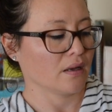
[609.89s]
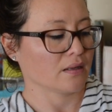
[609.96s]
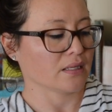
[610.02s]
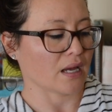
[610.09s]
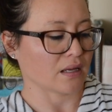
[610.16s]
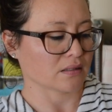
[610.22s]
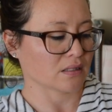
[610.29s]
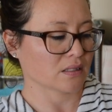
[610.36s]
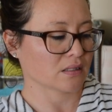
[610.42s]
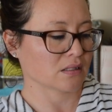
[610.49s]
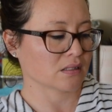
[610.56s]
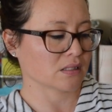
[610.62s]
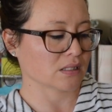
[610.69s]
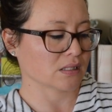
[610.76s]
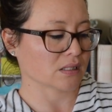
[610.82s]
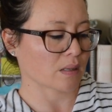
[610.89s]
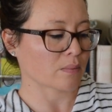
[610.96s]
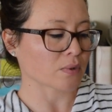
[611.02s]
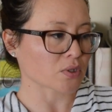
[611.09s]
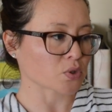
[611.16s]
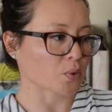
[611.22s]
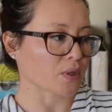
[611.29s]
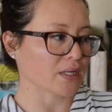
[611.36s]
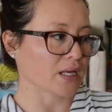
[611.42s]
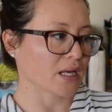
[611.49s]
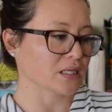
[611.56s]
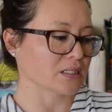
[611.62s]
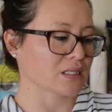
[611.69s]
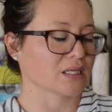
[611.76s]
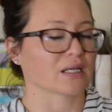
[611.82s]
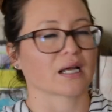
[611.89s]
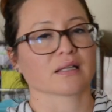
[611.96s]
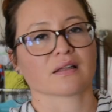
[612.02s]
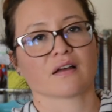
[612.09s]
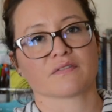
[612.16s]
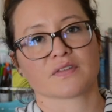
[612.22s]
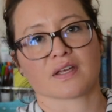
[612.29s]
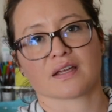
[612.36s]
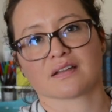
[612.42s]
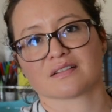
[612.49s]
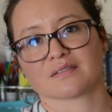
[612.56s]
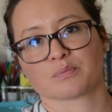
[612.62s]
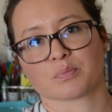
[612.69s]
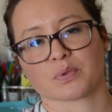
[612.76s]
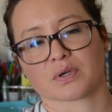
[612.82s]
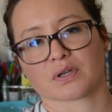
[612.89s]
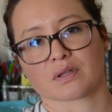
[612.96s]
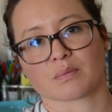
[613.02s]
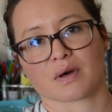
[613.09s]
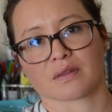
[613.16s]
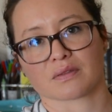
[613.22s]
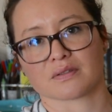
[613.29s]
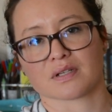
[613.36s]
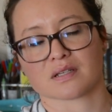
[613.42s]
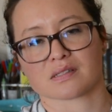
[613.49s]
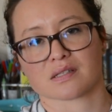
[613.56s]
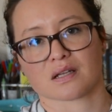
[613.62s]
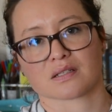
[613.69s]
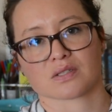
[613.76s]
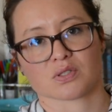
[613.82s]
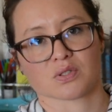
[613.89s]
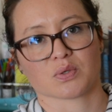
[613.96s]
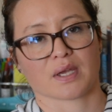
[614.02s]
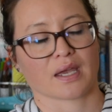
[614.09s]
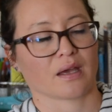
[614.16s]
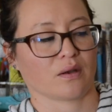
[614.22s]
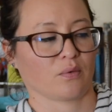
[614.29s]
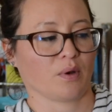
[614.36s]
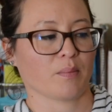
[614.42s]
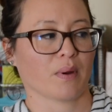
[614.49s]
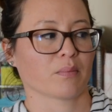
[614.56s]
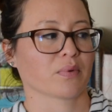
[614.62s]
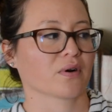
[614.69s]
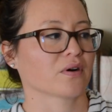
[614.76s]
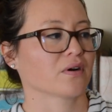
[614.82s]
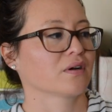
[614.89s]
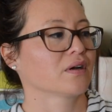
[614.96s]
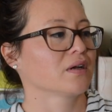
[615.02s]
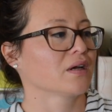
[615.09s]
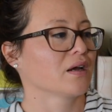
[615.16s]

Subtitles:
Yes, this is December 2018. I love that Book of the Month does that, so you can remember.